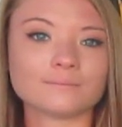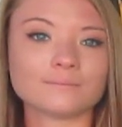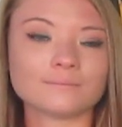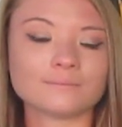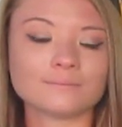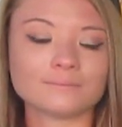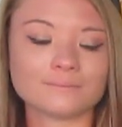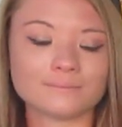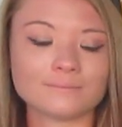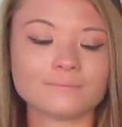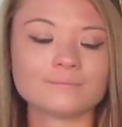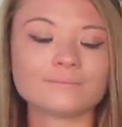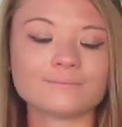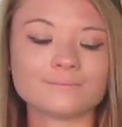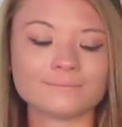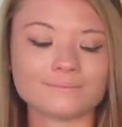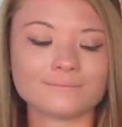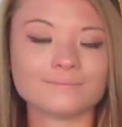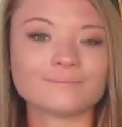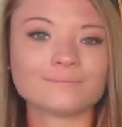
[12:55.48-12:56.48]

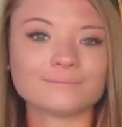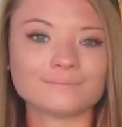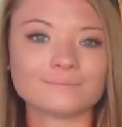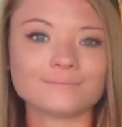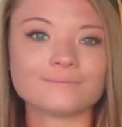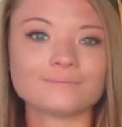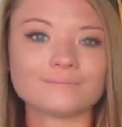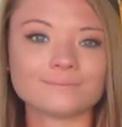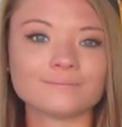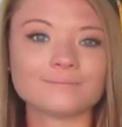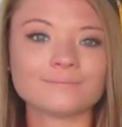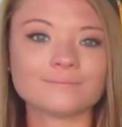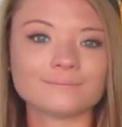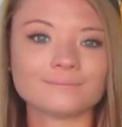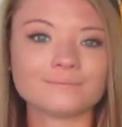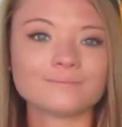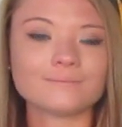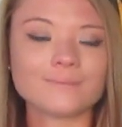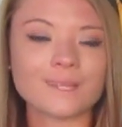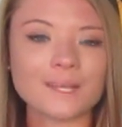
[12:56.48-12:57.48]

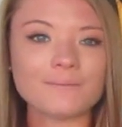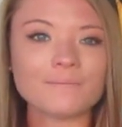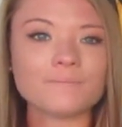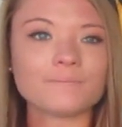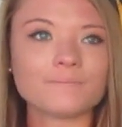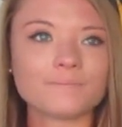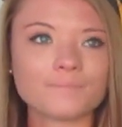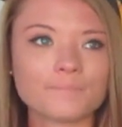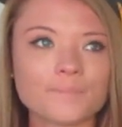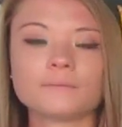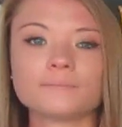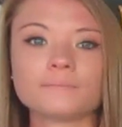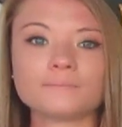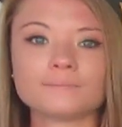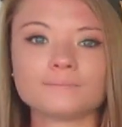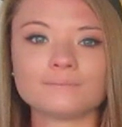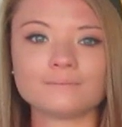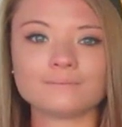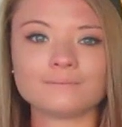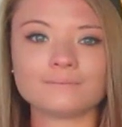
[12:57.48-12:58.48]

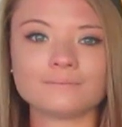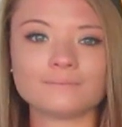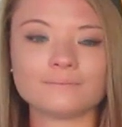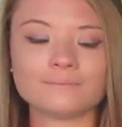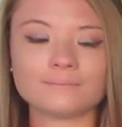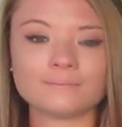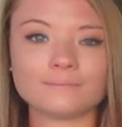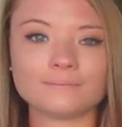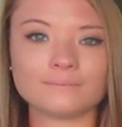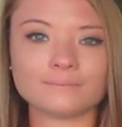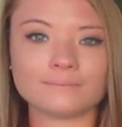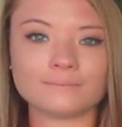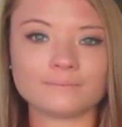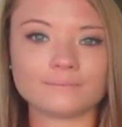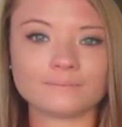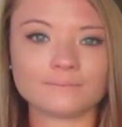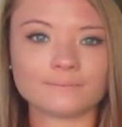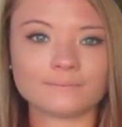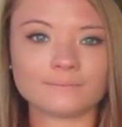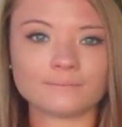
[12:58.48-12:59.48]

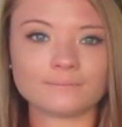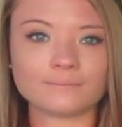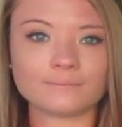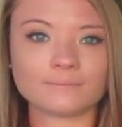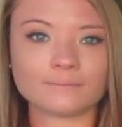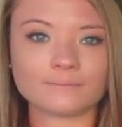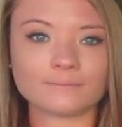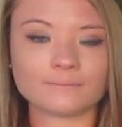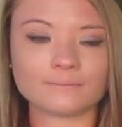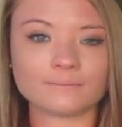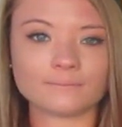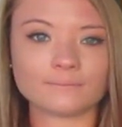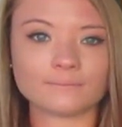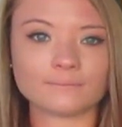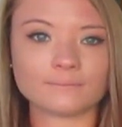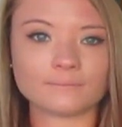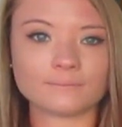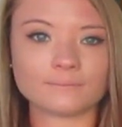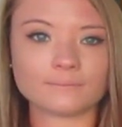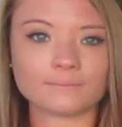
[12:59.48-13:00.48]

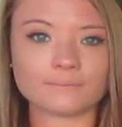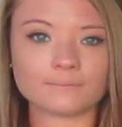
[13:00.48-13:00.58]
(not speaking)